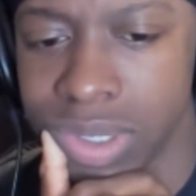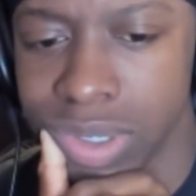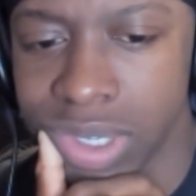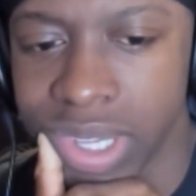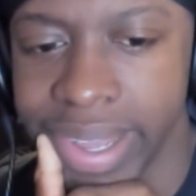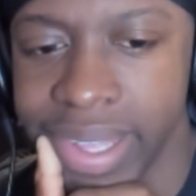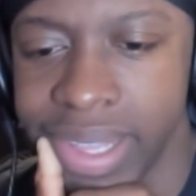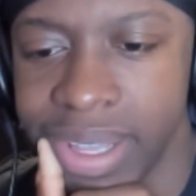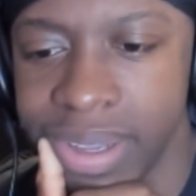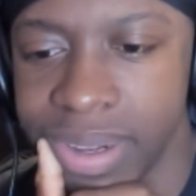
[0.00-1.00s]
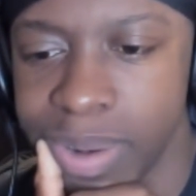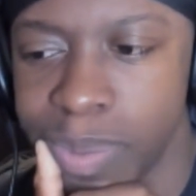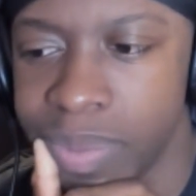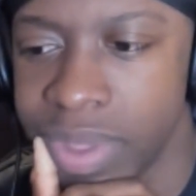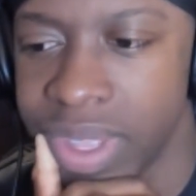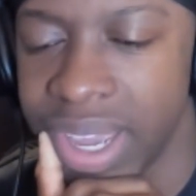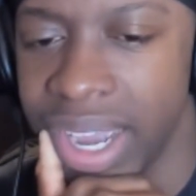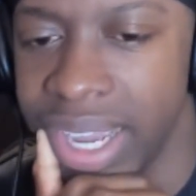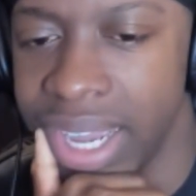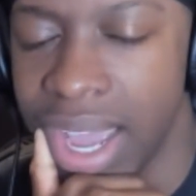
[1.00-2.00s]
Okay, well,
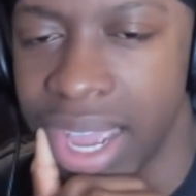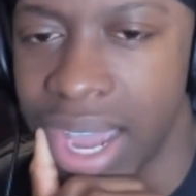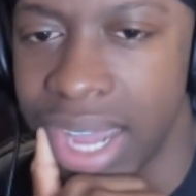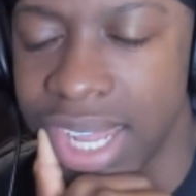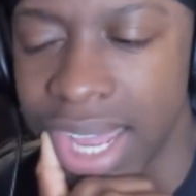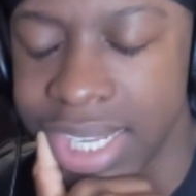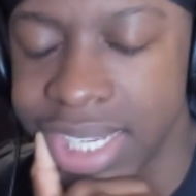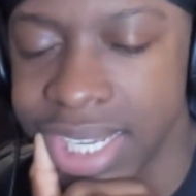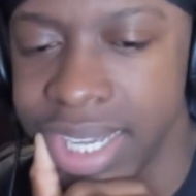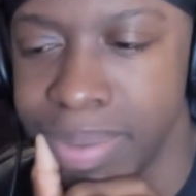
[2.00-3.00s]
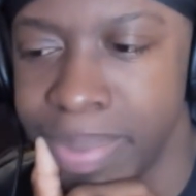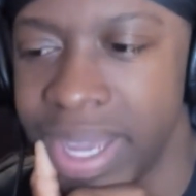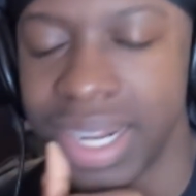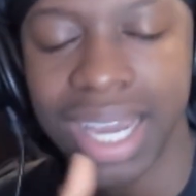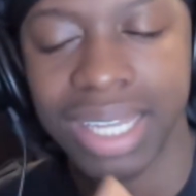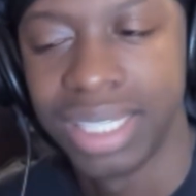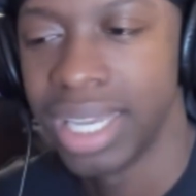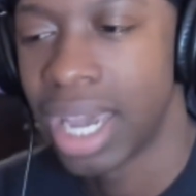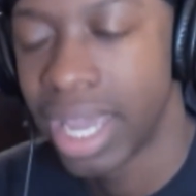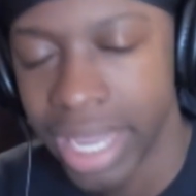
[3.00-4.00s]
I see you, man.
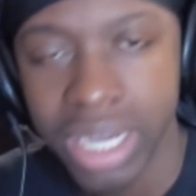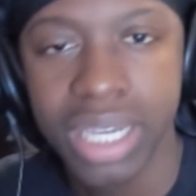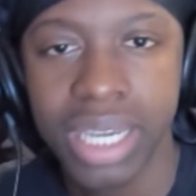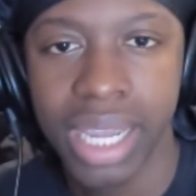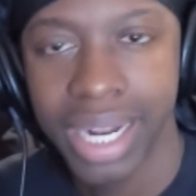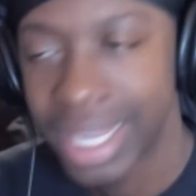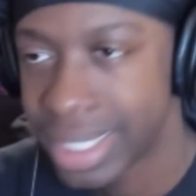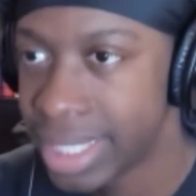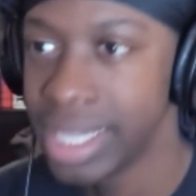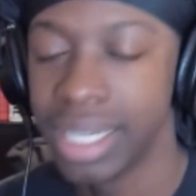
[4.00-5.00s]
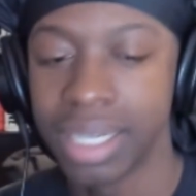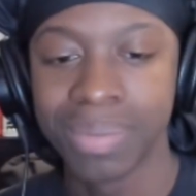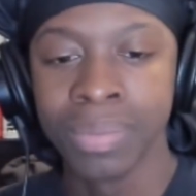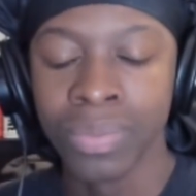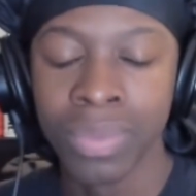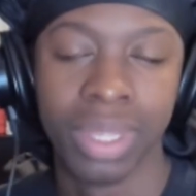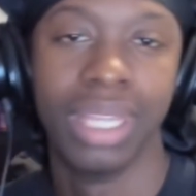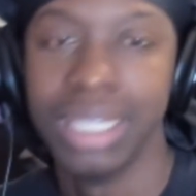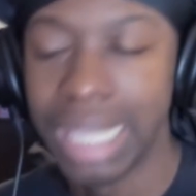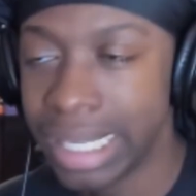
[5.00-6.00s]
I hear you, and I see you.
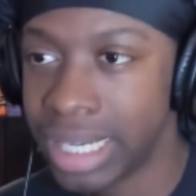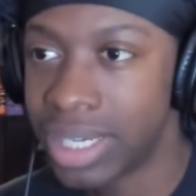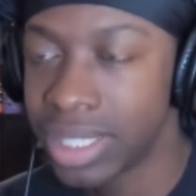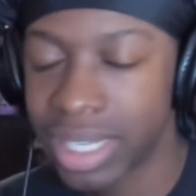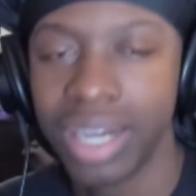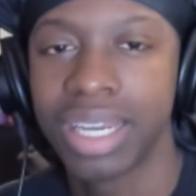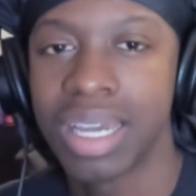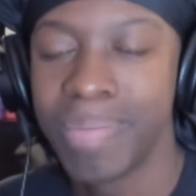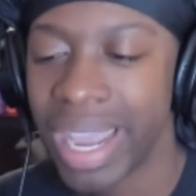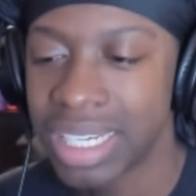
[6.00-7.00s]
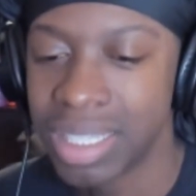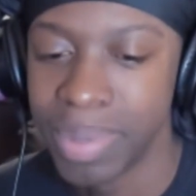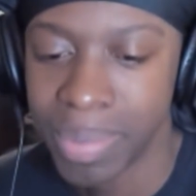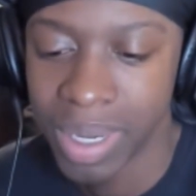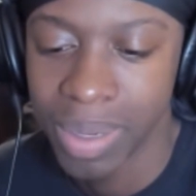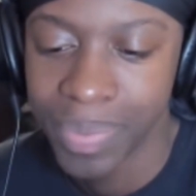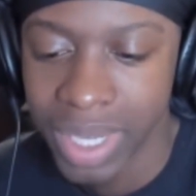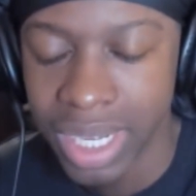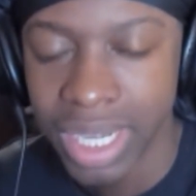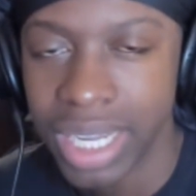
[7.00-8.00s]
That's all starting to come back to me, bro.
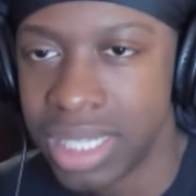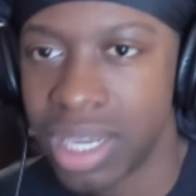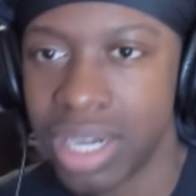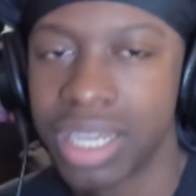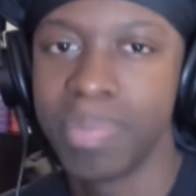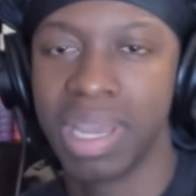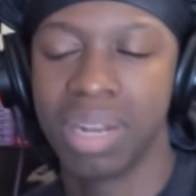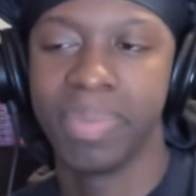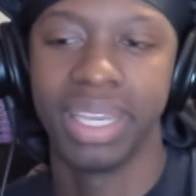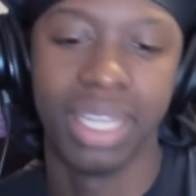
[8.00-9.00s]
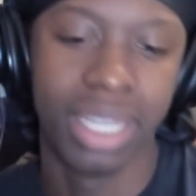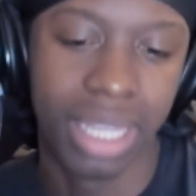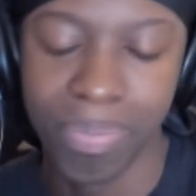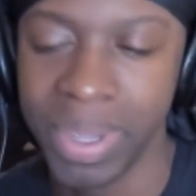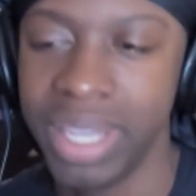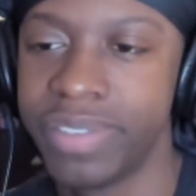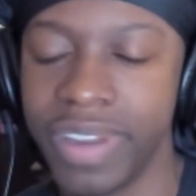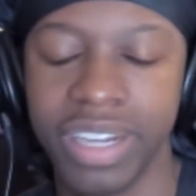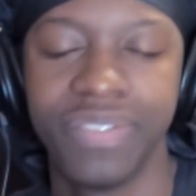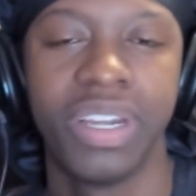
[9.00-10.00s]
It's starting to come back to me. The beat's
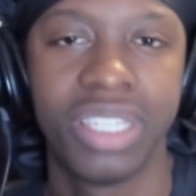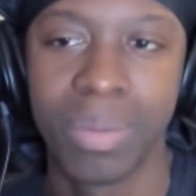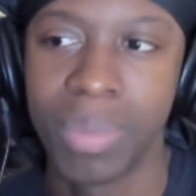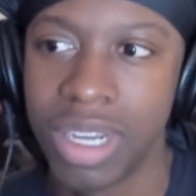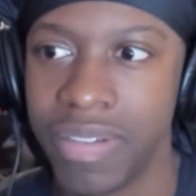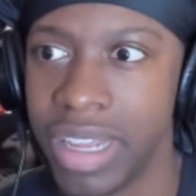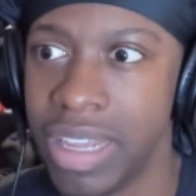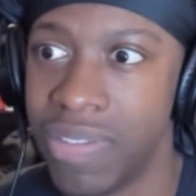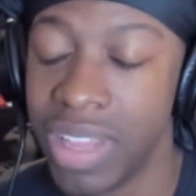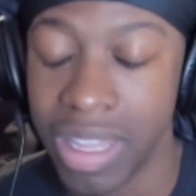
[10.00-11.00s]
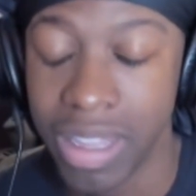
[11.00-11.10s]
very, very similar. If